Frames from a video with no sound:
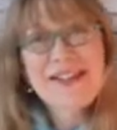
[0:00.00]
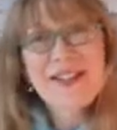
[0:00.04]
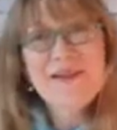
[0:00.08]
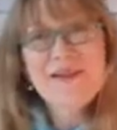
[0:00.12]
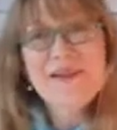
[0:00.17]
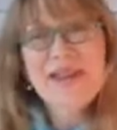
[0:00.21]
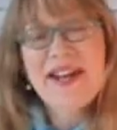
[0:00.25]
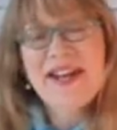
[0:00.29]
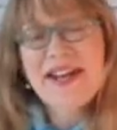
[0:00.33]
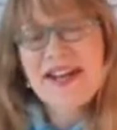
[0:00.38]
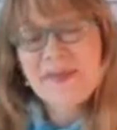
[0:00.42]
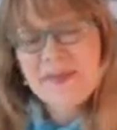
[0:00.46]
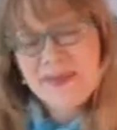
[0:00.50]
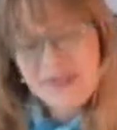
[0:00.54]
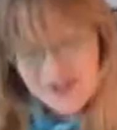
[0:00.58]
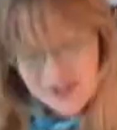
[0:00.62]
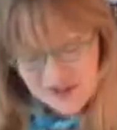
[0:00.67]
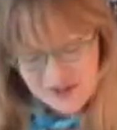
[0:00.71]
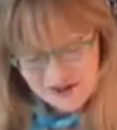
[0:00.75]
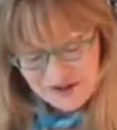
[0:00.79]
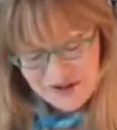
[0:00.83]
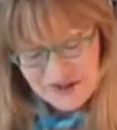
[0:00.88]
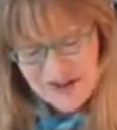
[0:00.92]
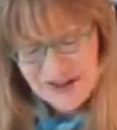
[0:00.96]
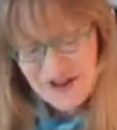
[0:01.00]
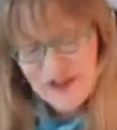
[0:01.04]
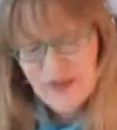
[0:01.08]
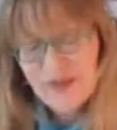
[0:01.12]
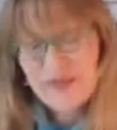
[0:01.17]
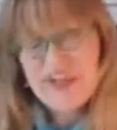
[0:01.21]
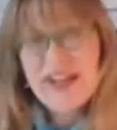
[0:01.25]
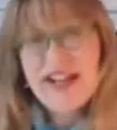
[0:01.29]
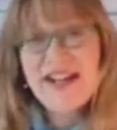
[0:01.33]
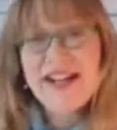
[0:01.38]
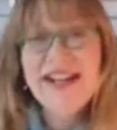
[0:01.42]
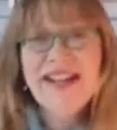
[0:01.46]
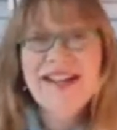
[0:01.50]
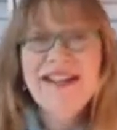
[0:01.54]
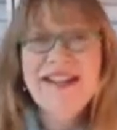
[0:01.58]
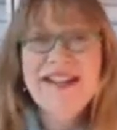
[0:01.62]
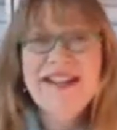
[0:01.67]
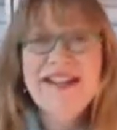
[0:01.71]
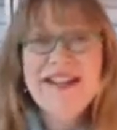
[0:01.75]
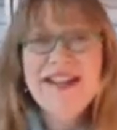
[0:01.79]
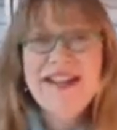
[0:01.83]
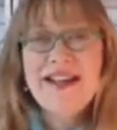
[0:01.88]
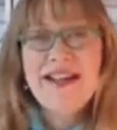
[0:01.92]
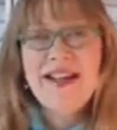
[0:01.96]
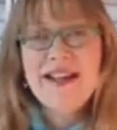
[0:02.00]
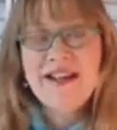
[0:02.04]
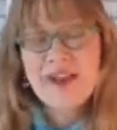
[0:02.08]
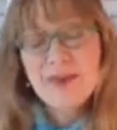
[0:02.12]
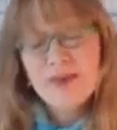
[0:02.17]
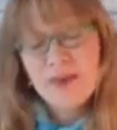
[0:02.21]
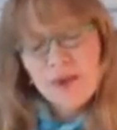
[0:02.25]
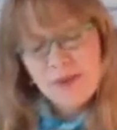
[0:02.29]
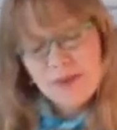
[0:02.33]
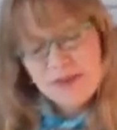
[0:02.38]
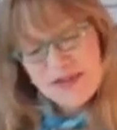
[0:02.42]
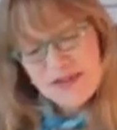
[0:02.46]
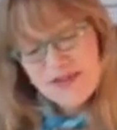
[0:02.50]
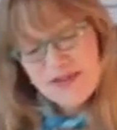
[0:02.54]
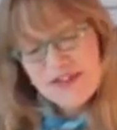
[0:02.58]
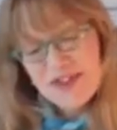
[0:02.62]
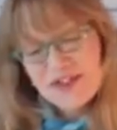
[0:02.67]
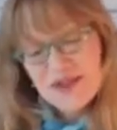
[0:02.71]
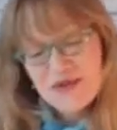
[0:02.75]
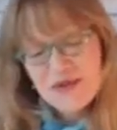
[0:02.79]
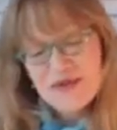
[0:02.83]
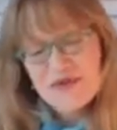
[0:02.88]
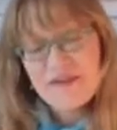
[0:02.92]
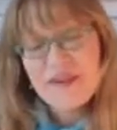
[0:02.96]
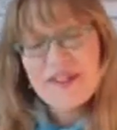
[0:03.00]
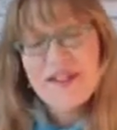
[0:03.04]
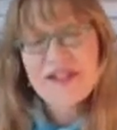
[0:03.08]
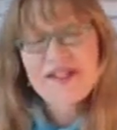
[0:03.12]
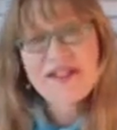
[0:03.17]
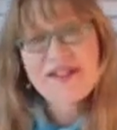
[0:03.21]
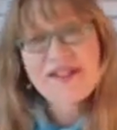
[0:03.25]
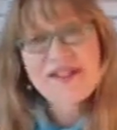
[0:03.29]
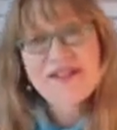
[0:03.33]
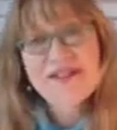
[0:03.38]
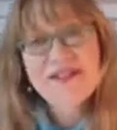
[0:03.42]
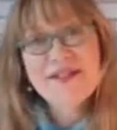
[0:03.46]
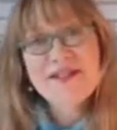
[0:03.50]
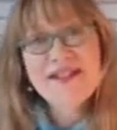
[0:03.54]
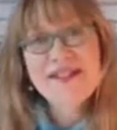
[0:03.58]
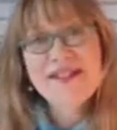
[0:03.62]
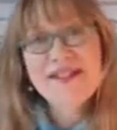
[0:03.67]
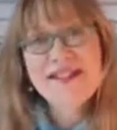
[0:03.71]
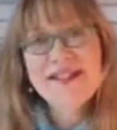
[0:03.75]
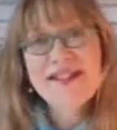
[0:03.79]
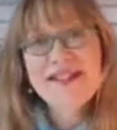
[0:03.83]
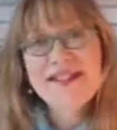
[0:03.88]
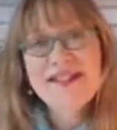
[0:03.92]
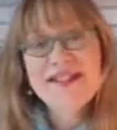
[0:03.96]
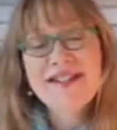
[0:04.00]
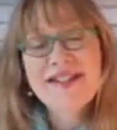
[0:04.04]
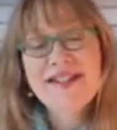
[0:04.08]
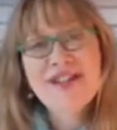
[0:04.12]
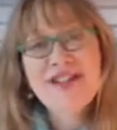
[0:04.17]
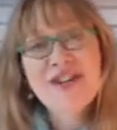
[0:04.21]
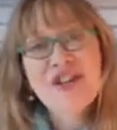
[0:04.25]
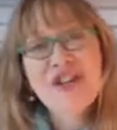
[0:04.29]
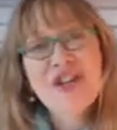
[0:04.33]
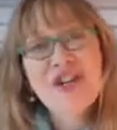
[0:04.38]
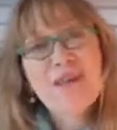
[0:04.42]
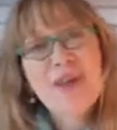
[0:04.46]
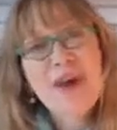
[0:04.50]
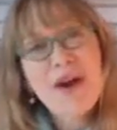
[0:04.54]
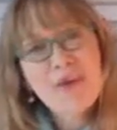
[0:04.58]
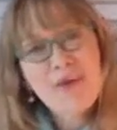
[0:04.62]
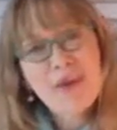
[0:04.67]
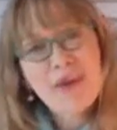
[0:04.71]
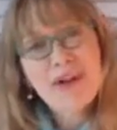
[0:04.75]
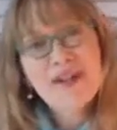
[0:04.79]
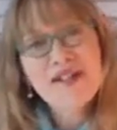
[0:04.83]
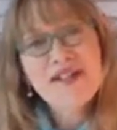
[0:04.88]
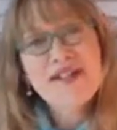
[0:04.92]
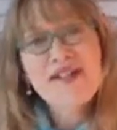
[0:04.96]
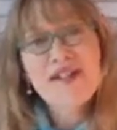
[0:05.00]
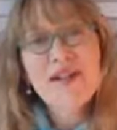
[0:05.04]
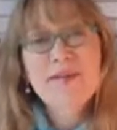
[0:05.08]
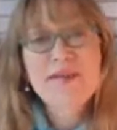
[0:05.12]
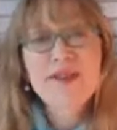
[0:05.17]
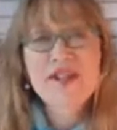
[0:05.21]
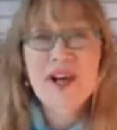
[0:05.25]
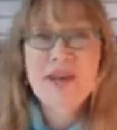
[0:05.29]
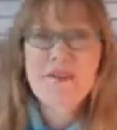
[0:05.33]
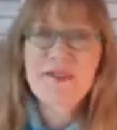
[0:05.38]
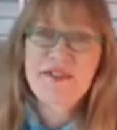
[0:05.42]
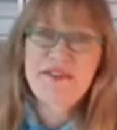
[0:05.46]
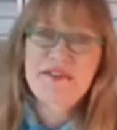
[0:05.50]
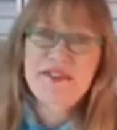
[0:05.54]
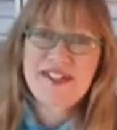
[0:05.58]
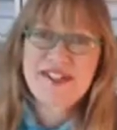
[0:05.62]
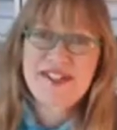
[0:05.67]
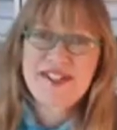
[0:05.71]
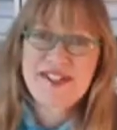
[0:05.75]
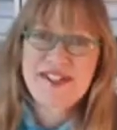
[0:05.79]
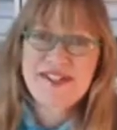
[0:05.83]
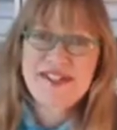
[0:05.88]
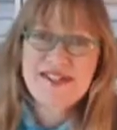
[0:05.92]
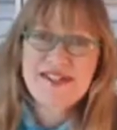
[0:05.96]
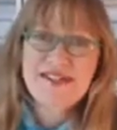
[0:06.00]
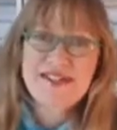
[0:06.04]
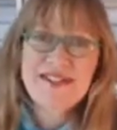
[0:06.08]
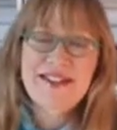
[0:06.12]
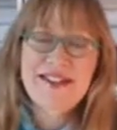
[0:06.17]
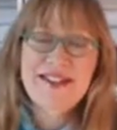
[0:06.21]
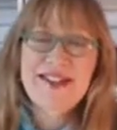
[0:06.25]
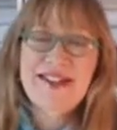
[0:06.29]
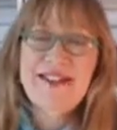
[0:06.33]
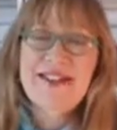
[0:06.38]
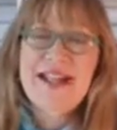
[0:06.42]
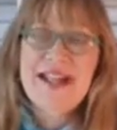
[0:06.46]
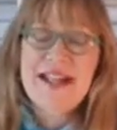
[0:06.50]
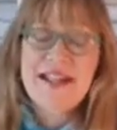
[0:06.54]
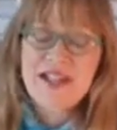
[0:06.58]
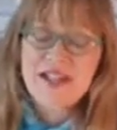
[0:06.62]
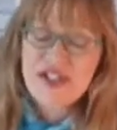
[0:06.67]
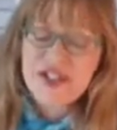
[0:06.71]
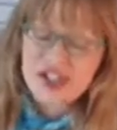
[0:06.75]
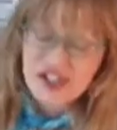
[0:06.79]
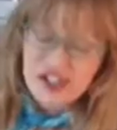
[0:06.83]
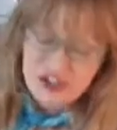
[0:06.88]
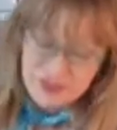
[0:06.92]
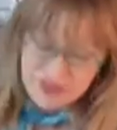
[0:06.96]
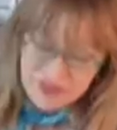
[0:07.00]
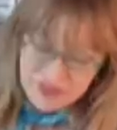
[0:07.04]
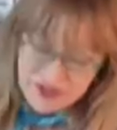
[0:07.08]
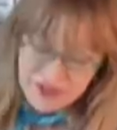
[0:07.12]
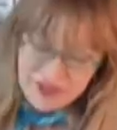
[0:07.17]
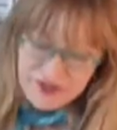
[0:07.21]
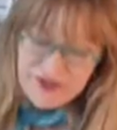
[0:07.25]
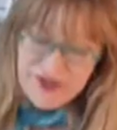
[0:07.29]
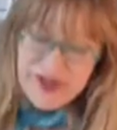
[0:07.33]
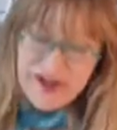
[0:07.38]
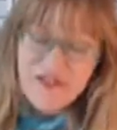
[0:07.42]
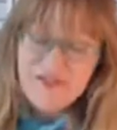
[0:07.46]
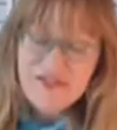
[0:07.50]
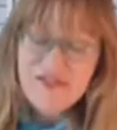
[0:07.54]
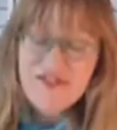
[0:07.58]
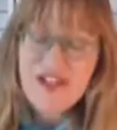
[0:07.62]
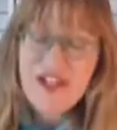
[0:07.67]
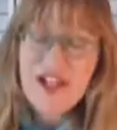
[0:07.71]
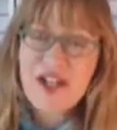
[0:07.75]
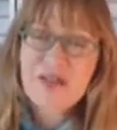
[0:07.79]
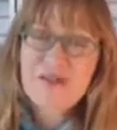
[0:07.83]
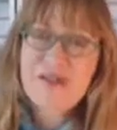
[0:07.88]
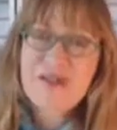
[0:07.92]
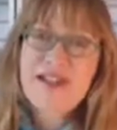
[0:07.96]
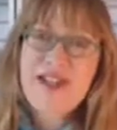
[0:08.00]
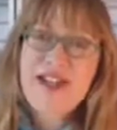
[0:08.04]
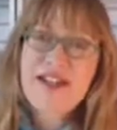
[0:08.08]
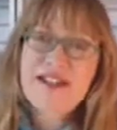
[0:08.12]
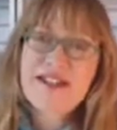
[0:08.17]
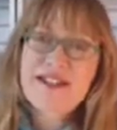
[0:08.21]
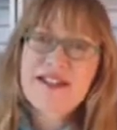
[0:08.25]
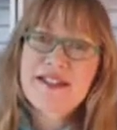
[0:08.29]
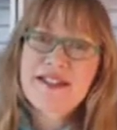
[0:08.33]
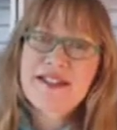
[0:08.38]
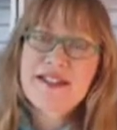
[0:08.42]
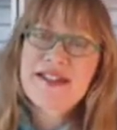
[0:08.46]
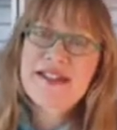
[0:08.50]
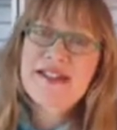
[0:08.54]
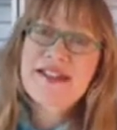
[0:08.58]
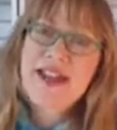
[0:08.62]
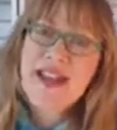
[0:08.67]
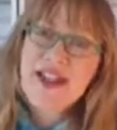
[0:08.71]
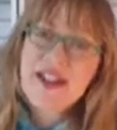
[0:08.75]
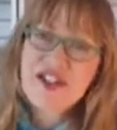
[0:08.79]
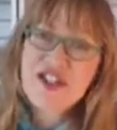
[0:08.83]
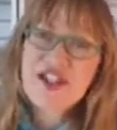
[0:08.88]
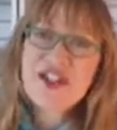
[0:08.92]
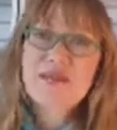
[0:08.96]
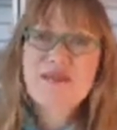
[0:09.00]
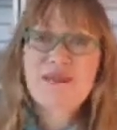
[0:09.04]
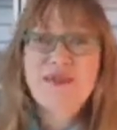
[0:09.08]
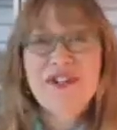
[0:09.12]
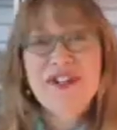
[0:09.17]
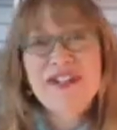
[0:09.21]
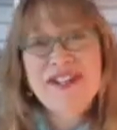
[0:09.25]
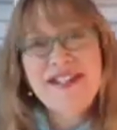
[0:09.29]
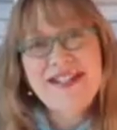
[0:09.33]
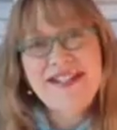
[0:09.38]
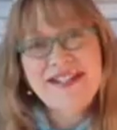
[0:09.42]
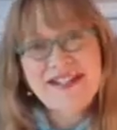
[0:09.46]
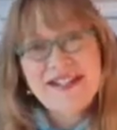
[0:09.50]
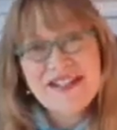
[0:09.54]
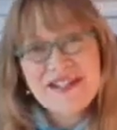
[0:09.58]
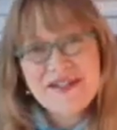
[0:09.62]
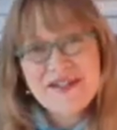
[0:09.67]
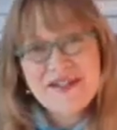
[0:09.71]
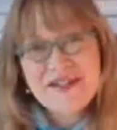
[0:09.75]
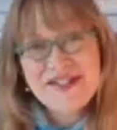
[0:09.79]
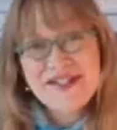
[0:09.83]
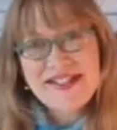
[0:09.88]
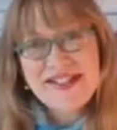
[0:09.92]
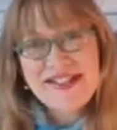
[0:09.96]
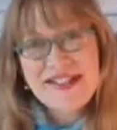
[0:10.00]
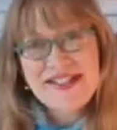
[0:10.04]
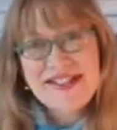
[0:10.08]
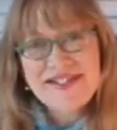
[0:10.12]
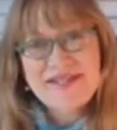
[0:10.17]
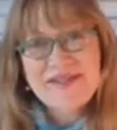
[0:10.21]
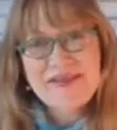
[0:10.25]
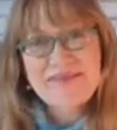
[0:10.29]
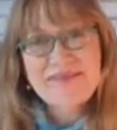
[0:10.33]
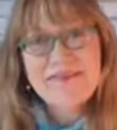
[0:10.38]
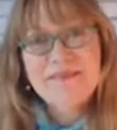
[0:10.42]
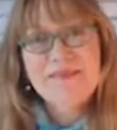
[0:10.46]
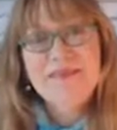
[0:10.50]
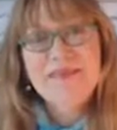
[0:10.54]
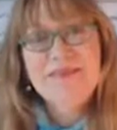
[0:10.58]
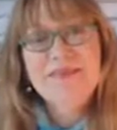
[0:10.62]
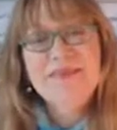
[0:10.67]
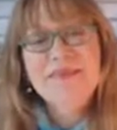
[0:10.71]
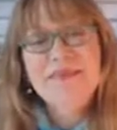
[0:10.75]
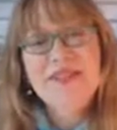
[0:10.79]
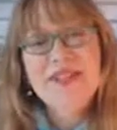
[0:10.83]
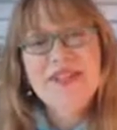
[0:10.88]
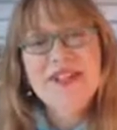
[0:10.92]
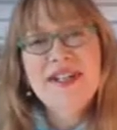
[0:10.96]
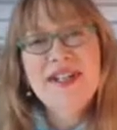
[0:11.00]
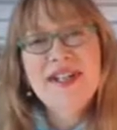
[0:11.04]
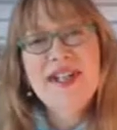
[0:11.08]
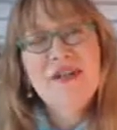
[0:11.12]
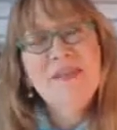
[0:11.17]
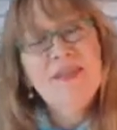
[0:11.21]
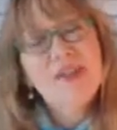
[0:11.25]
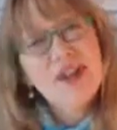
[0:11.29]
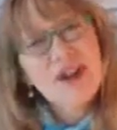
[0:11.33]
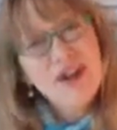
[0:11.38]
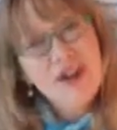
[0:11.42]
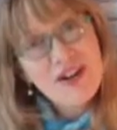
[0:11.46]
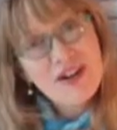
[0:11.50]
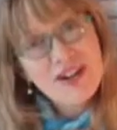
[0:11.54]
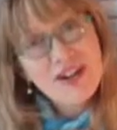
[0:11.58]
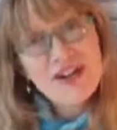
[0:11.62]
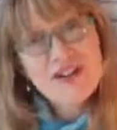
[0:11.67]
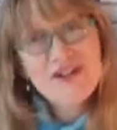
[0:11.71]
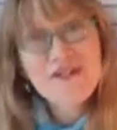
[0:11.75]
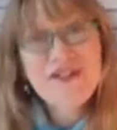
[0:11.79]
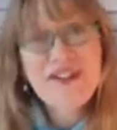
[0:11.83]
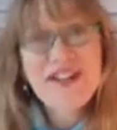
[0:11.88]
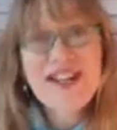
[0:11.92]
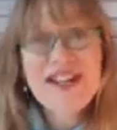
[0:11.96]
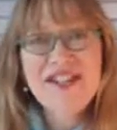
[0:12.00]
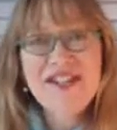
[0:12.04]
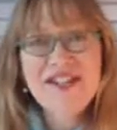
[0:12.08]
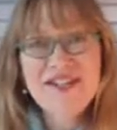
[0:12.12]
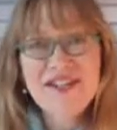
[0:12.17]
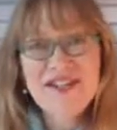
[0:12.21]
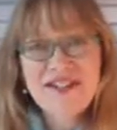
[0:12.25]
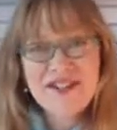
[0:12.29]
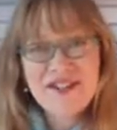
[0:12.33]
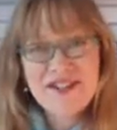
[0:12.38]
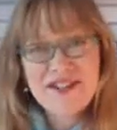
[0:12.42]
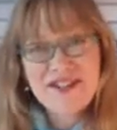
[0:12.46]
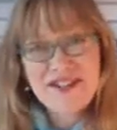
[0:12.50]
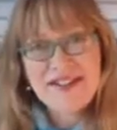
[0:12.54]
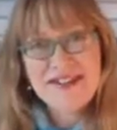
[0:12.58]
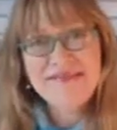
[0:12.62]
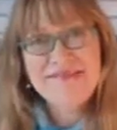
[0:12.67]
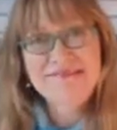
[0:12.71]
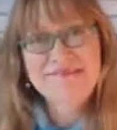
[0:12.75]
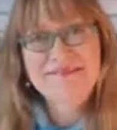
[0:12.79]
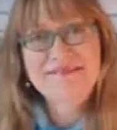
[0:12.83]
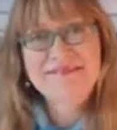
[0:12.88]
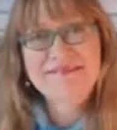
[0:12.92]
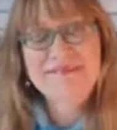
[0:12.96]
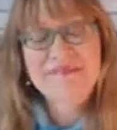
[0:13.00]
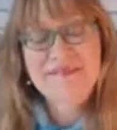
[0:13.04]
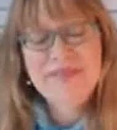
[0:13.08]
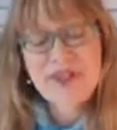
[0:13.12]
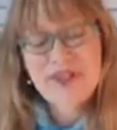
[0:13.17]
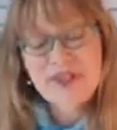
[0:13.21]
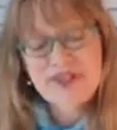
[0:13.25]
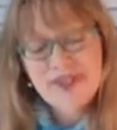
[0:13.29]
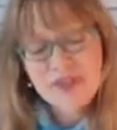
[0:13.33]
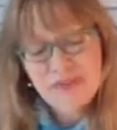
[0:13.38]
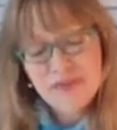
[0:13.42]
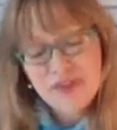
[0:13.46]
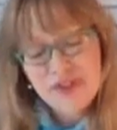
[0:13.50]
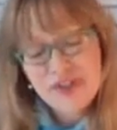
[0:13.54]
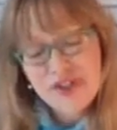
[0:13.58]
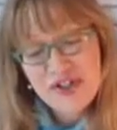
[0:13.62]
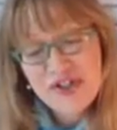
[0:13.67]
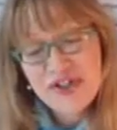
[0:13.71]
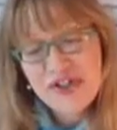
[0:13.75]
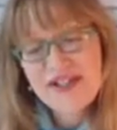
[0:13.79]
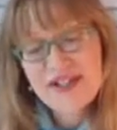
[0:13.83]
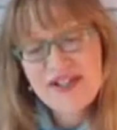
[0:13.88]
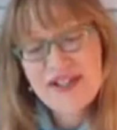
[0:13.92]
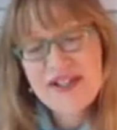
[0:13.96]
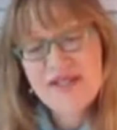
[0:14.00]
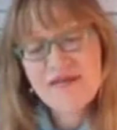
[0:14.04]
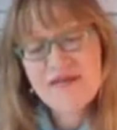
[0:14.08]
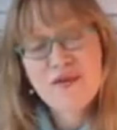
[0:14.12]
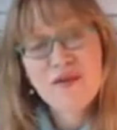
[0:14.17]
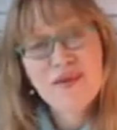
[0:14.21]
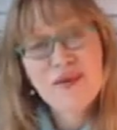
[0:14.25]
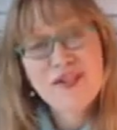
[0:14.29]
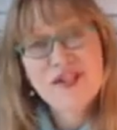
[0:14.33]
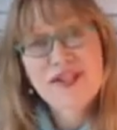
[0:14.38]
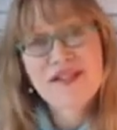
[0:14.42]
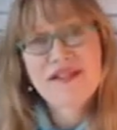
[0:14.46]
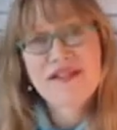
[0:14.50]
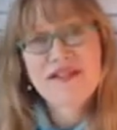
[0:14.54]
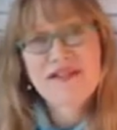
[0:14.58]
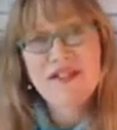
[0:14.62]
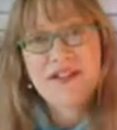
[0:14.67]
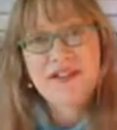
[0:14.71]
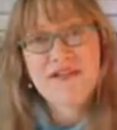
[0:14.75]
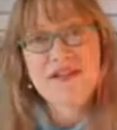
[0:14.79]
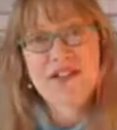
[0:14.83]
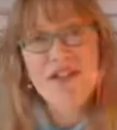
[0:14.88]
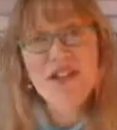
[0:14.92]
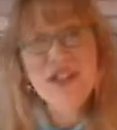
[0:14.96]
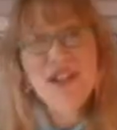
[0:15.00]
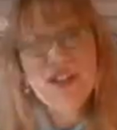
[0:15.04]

my name is Dr. Carol Blaney, and the purpose of this short video series is to share my work in subatomic physics, and to share a theory I've developed that is actually pretty easy to understand. It could be called a unification theory because it bridges the forces of the very